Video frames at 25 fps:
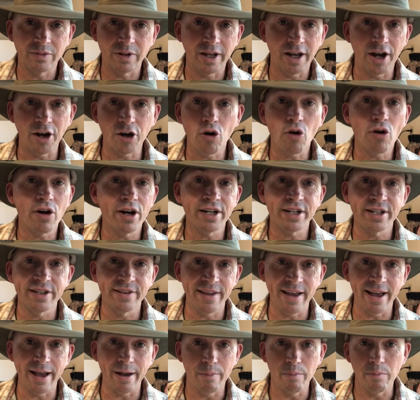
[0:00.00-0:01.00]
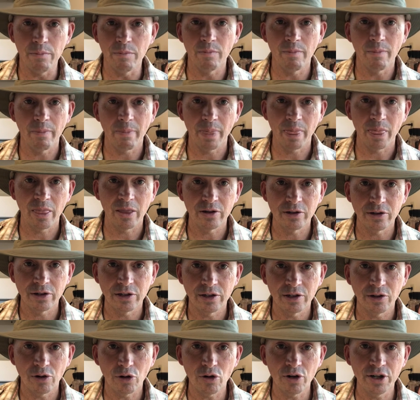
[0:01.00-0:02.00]
according to them,
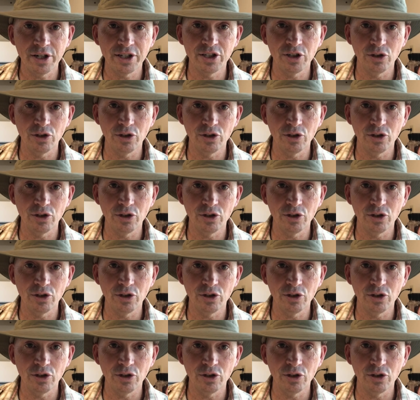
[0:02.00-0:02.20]
according